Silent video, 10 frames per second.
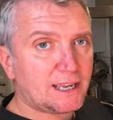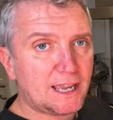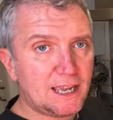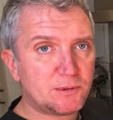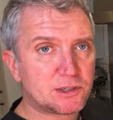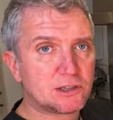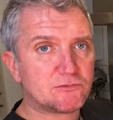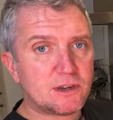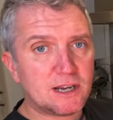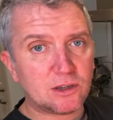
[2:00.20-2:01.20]
here, which is
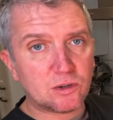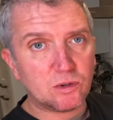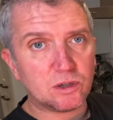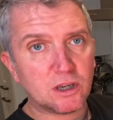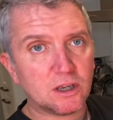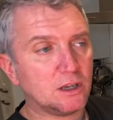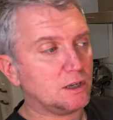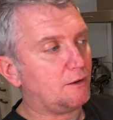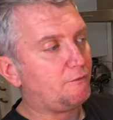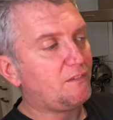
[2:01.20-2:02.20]
really good,
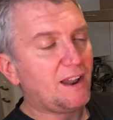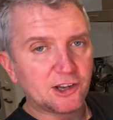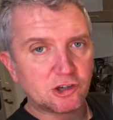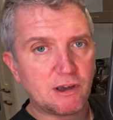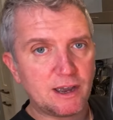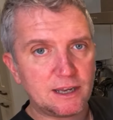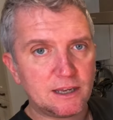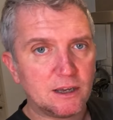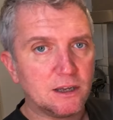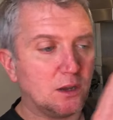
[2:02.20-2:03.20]
a flat tray.
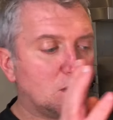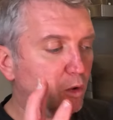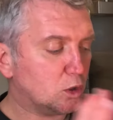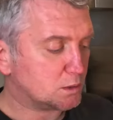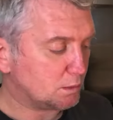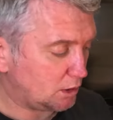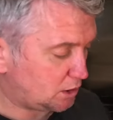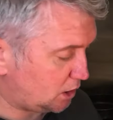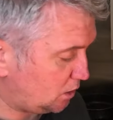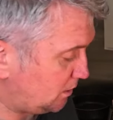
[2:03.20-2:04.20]
All I'm going to
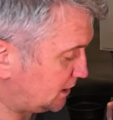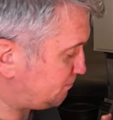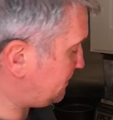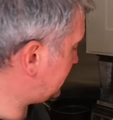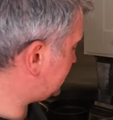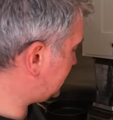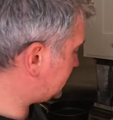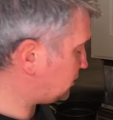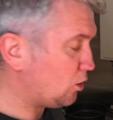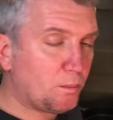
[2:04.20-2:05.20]
do is mix
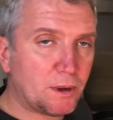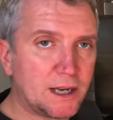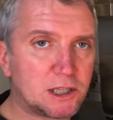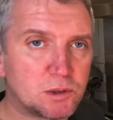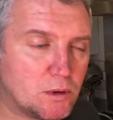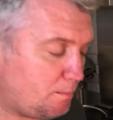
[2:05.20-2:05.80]
this up into a